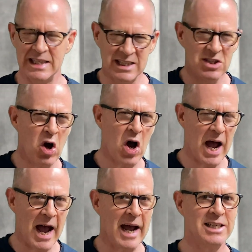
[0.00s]
It's not
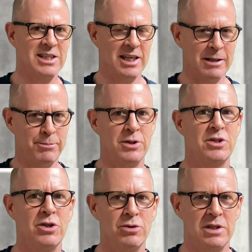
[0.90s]
actually
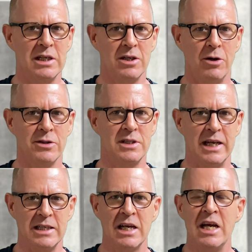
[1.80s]
producing
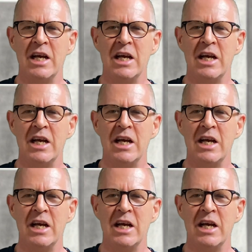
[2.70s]
content.